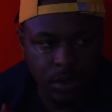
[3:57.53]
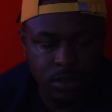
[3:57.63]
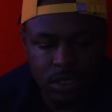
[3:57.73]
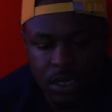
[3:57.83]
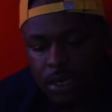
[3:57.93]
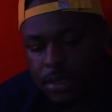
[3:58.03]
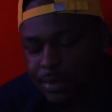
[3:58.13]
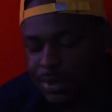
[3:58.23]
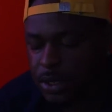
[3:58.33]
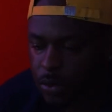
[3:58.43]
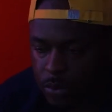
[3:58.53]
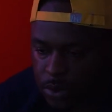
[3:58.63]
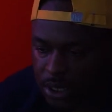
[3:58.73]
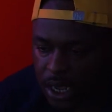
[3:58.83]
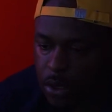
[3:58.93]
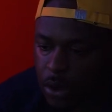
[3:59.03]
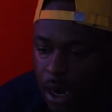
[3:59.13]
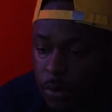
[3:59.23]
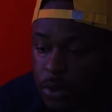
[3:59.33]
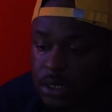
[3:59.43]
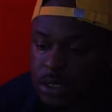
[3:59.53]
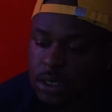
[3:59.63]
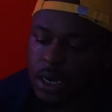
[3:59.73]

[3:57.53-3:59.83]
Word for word: know what I'm saying? So that year I really took